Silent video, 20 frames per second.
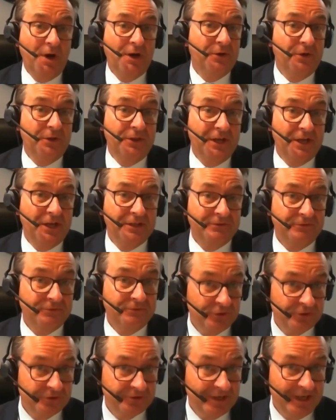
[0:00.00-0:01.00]
one or the other
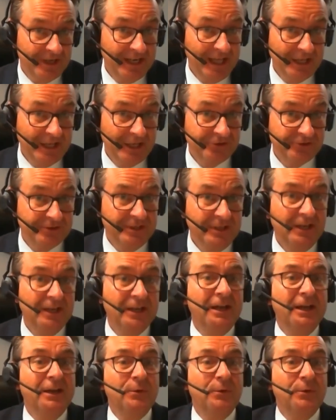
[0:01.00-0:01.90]
fossil energy,